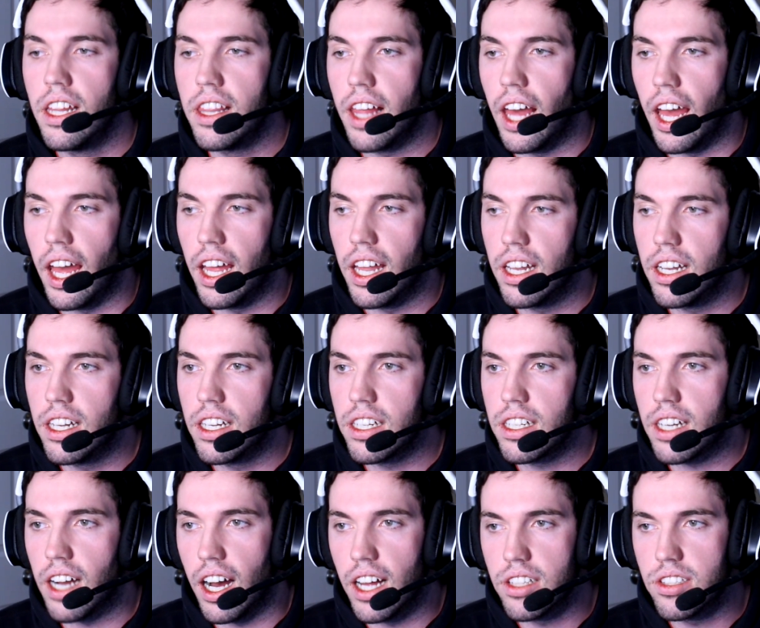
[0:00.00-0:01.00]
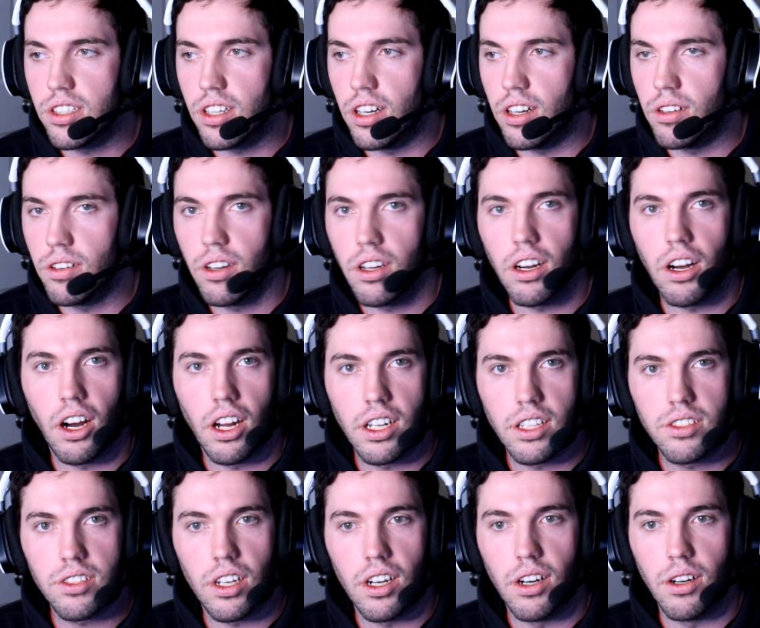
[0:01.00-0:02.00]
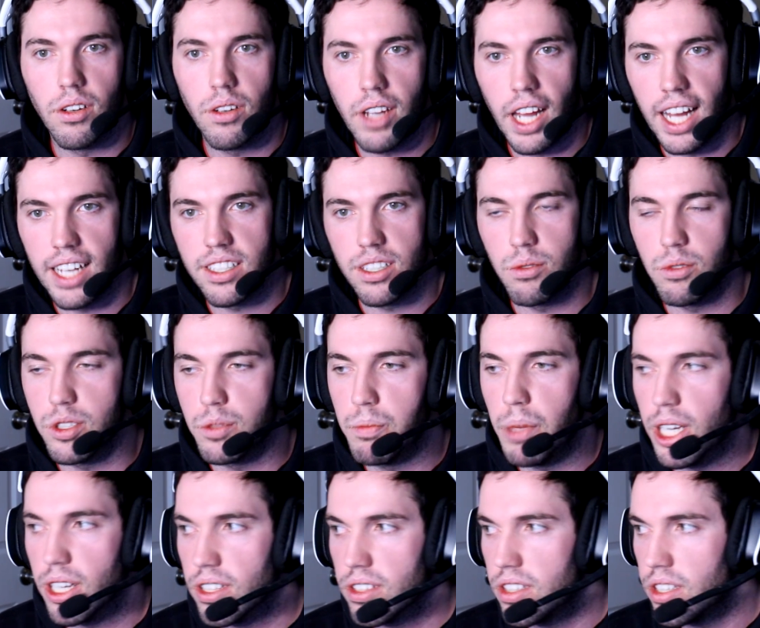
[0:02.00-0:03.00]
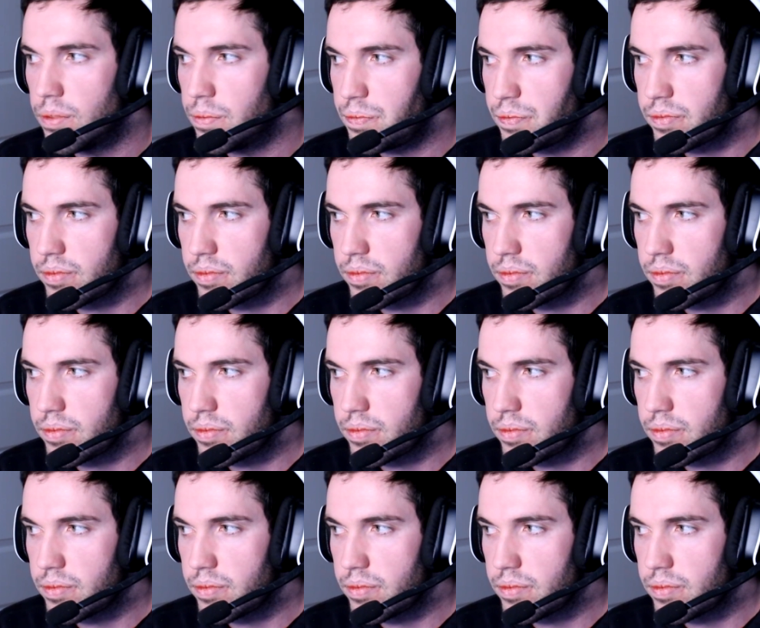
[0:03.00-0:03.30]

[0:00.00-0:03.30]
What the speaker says: that CodZone on its own, as it was built,